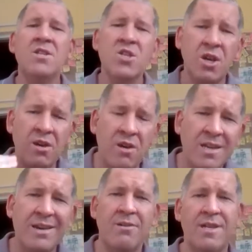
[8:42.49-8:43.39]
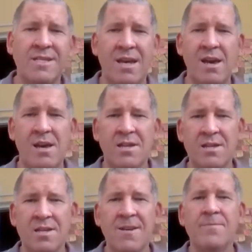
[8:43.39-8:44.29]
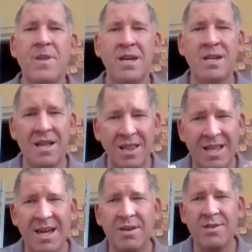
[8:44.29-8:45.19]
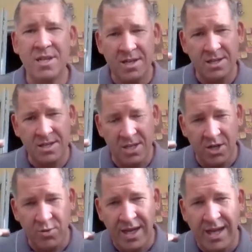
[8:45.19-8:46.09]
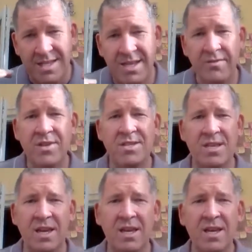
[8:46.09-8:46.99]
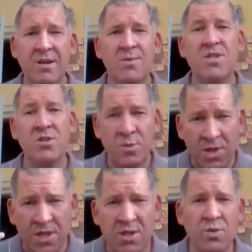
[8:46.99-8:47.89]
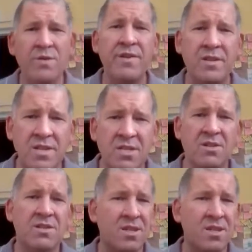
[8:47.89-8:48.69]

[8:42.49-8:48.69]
Turn it on its head and allow the creativity, which is what the universe does.